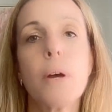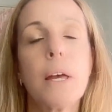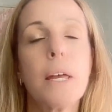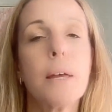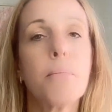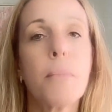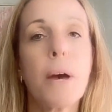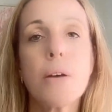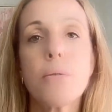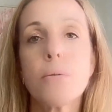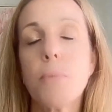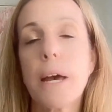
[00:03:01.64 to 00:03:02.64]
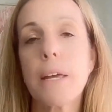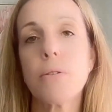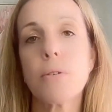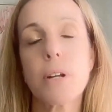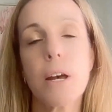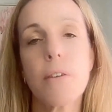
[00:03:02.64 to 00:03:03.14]
It may or may
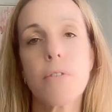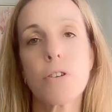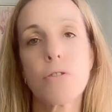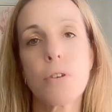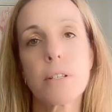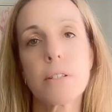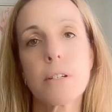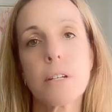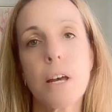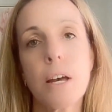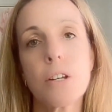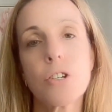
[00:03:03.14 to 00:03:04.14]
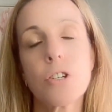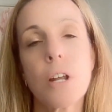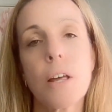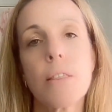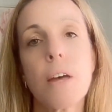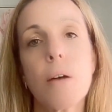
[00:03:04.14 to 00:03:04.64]
not have a trust attached,
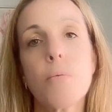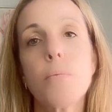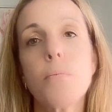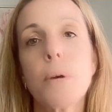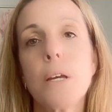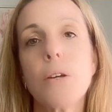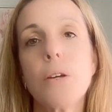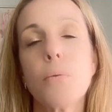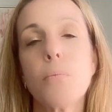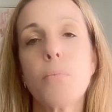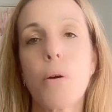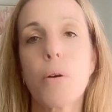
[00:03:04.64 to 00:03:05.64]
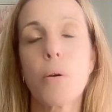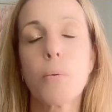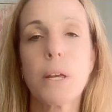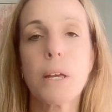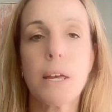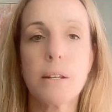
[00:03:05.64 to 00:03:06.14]
and that will be your
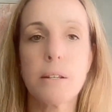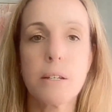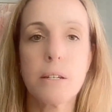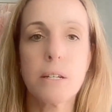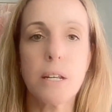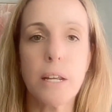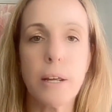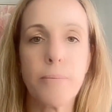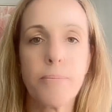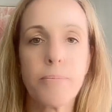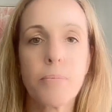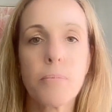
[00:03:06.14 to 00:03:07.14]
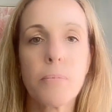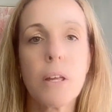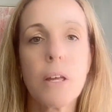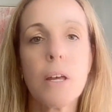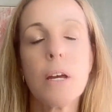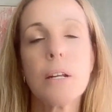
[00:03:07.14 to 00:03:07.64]
borrowing entity.
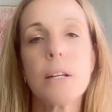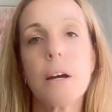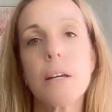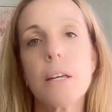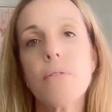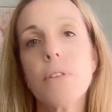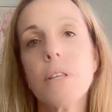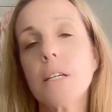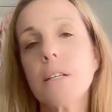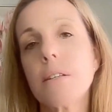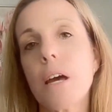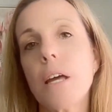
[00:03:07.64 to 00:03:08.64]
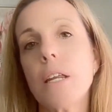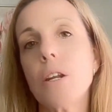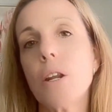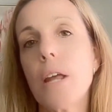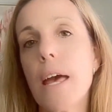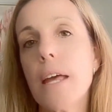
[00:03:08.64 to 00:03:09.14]
Now, if there is a
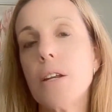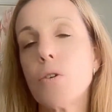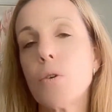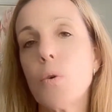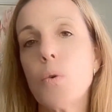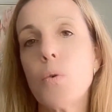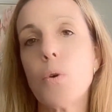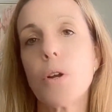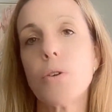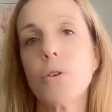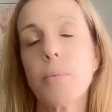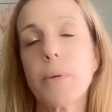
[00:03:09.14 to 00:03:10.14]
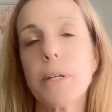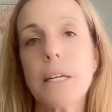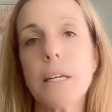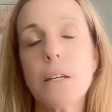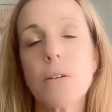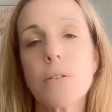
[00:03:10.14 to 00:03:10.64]
and/or
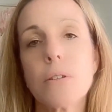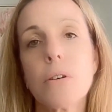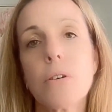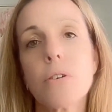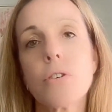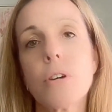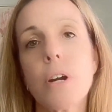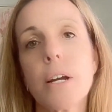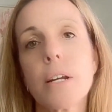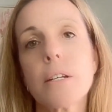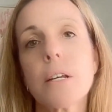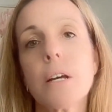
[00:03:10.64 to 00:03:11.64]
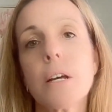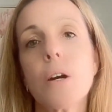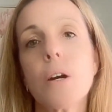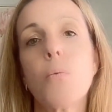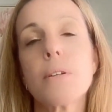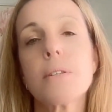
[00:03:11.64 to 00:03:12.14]
nominee on the contract,
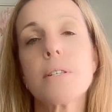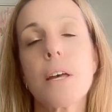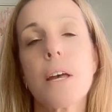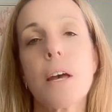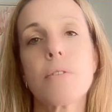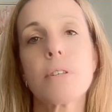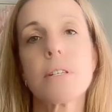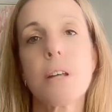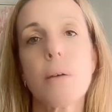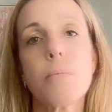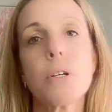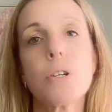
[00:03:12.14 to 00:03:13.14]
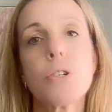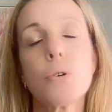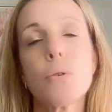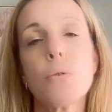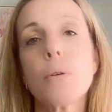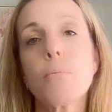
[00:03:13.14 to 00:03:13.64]
once they have
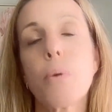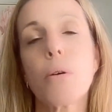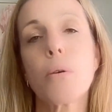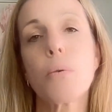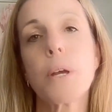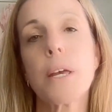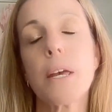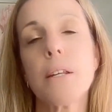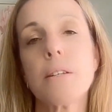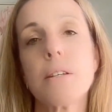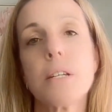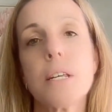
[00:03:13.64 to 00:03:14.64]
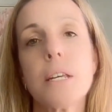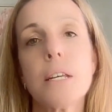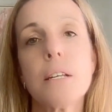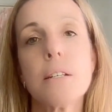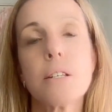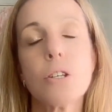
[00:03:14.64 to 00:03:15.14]
established who the borrowing entity
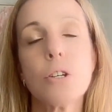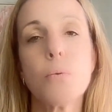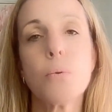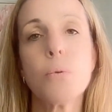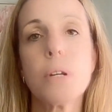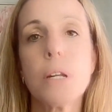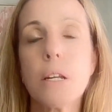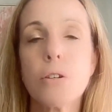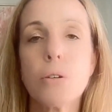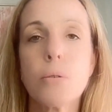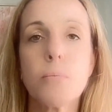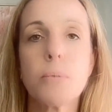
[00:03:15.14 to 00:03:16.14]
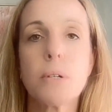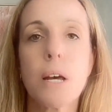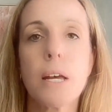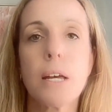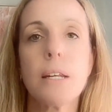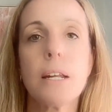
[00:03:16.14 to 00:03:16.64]
is, you will need to
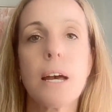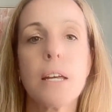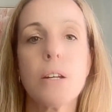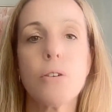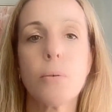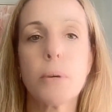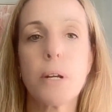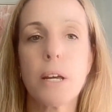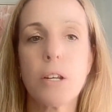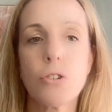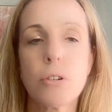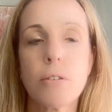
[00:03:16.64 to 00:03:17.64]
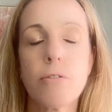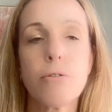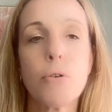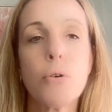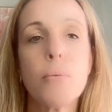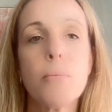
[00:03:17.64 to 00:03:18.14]
obtain a nomination
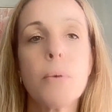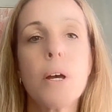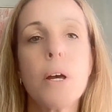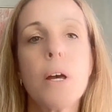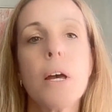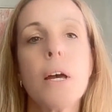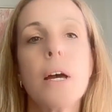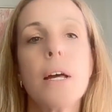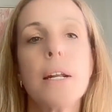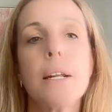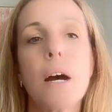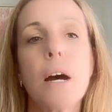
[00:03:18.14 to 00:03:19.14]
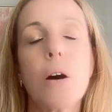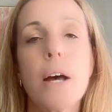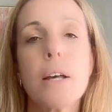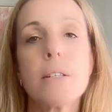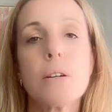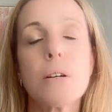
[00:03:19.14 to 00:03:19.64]
form. Now,
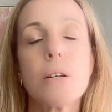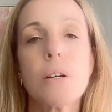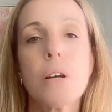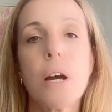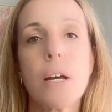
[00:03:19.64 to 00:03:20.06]
as a